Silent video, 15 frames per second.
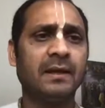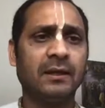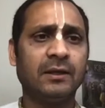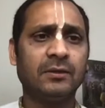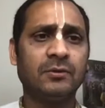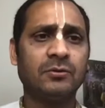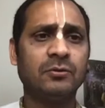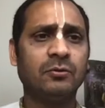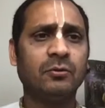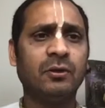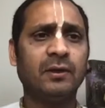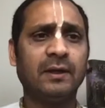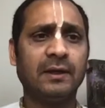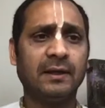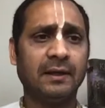
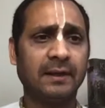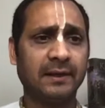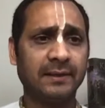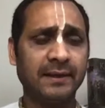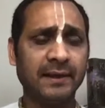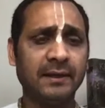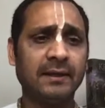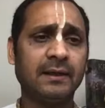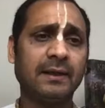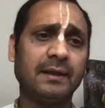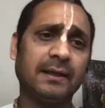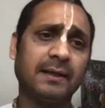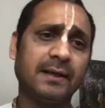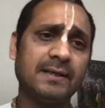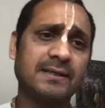So, and then
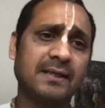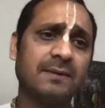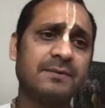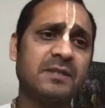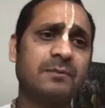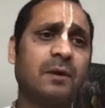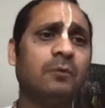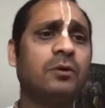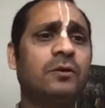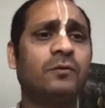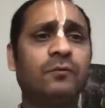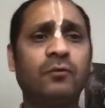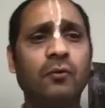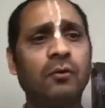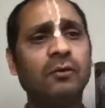it describes about
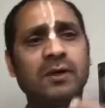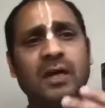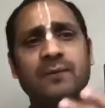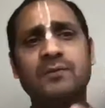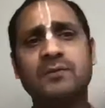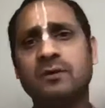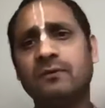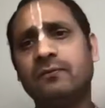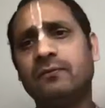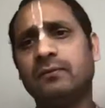4 types of